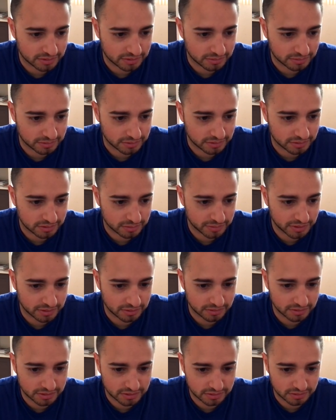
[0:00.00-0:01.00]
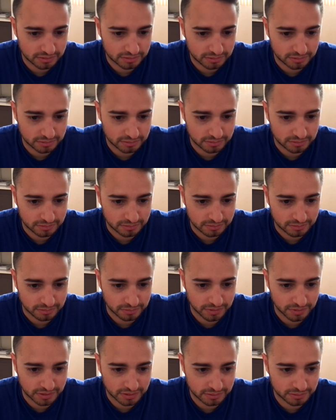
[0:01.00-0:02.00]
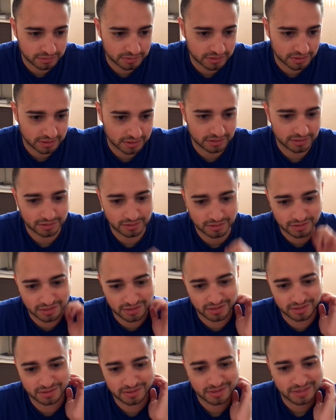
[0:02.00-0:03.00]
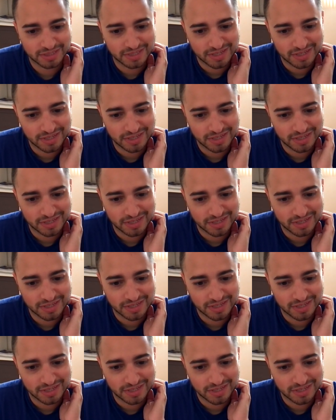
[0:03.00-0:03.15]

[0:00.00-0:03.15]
So I'll just make you listen to one acoustic guitar here.